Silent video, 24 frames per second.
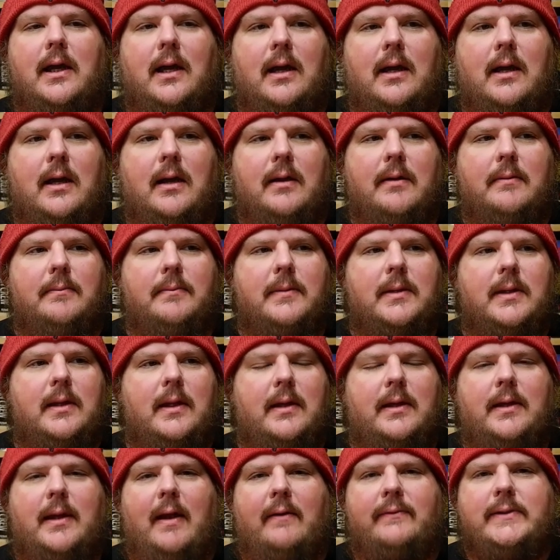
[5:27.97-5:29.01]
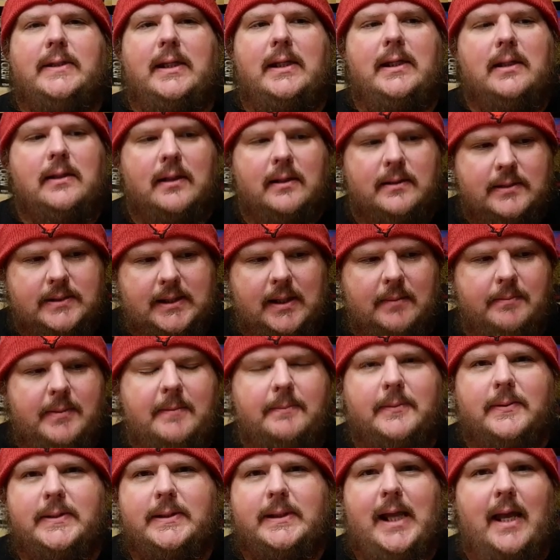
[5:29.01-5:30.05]
Um, I've seen it, some
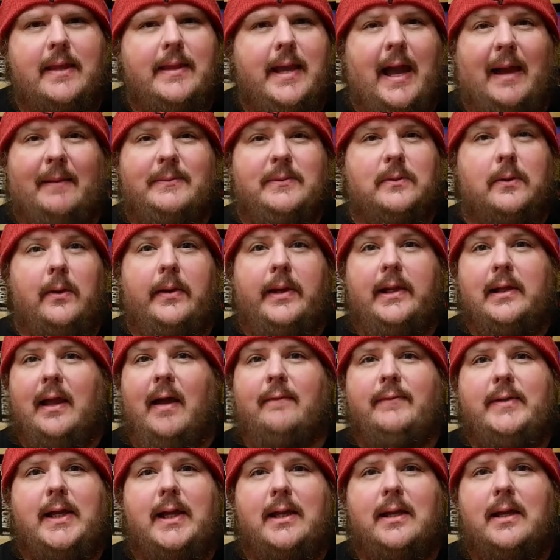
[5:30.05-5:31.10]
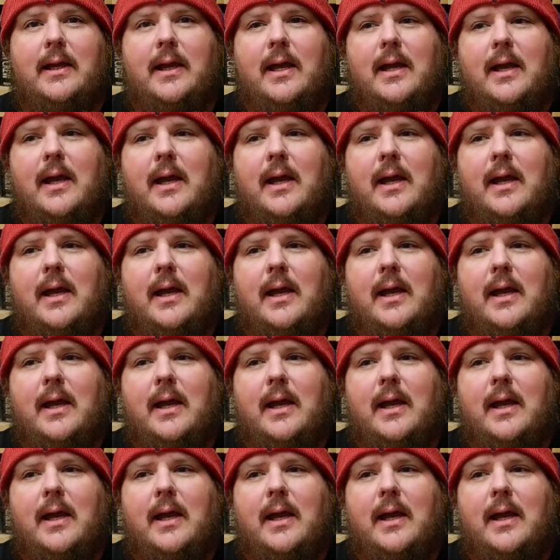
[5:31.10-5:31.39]
people say they absolutely loved it,